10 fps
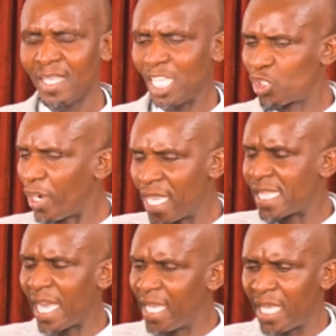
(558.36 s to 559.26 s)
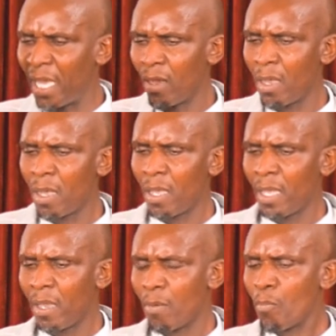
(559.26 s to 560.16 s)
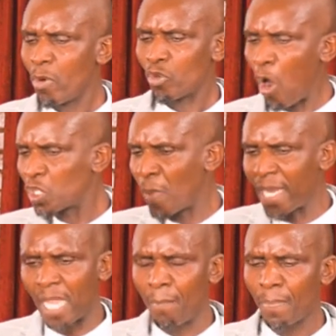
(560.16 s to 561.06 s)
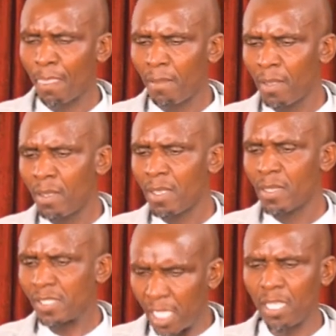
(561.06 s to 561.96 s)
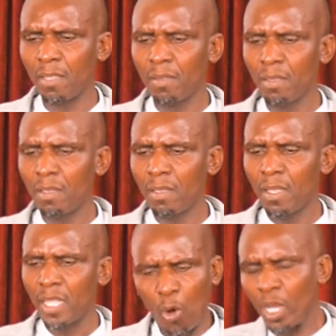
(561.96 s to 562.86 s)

Historians are here to expand See, they